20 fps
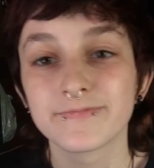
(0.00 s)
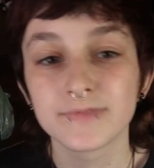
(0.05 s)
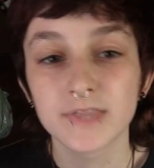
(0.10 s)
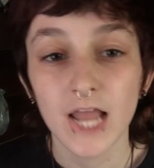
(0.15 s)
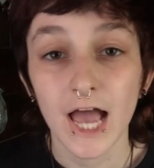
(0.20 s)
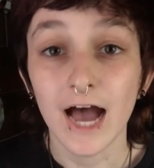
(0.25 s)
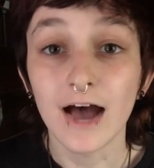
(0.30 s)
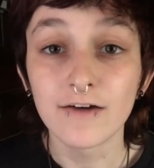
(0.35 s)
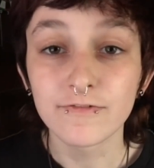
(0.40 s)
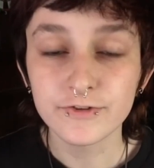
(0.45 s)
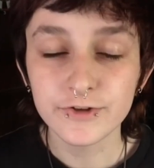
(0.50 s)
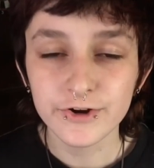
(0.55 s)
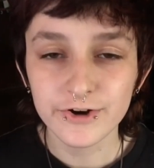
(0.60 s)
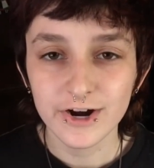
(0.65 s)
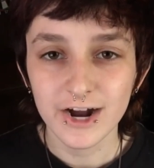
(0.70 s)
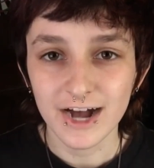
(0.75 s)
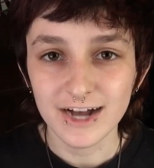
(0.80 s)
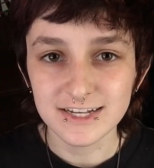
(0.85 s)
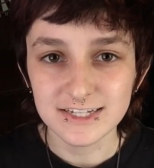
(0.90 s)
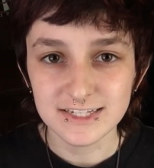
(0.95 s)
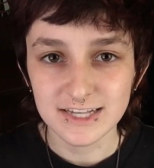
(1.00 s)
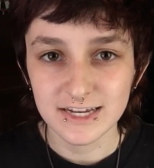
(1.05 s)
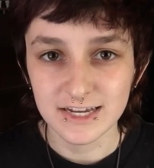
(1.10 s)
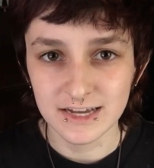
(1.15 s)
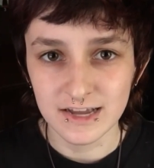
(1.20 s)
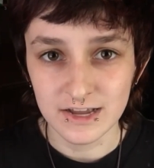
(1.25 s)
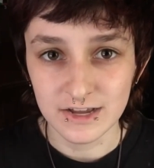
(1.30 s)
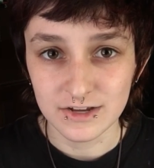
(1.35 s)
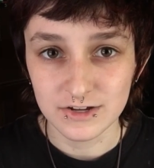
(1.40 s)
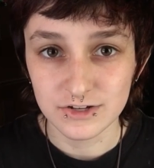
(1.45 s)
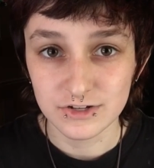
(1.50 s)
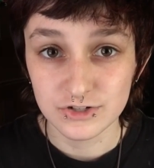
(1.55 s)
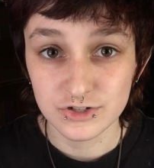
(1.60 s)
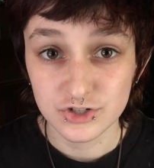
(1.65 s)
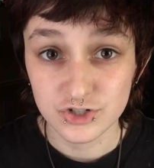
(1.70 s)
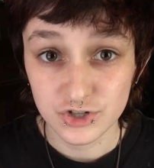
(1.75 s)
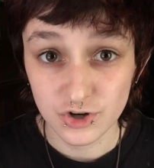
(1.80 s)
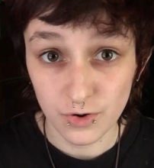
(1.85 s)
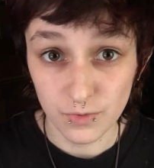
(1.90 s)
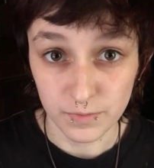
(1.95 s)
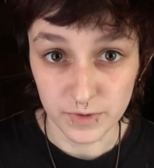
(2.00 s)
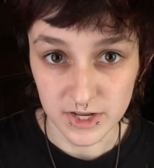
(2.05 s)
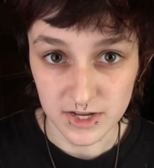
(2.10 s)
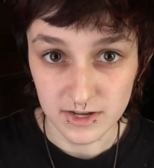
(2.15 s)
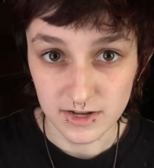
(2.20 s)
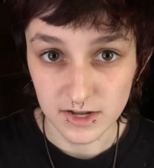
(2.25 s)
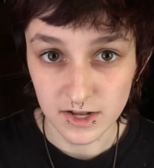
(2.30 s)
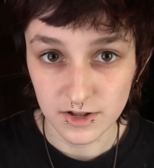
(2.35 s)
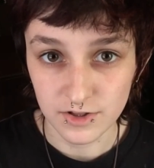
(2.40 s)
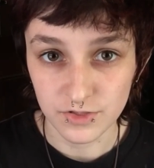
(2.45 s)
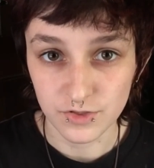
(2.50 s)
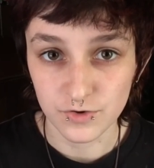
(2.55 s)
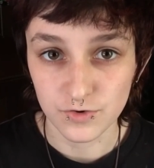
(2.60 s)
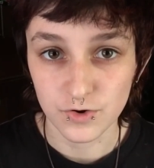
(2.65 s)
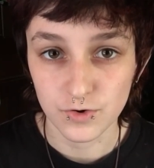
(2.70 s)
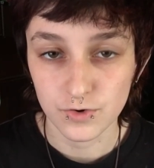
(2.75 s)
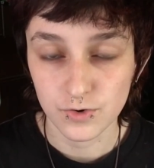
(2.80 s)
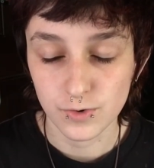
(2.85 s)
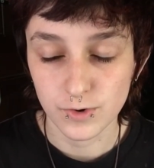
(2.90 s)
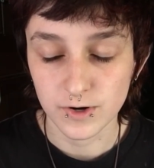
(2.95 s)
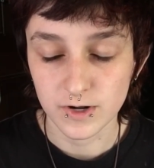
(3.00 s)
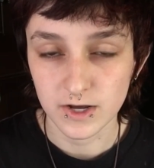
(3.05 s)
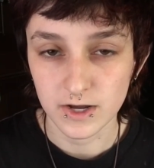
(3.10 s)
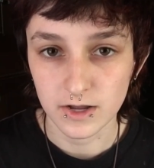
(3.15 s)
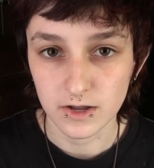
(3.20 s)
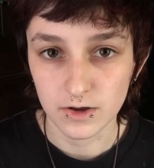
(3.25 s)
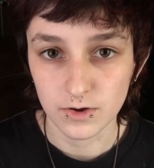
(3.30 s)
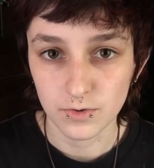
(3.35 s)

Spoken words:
After I say show me in the recording,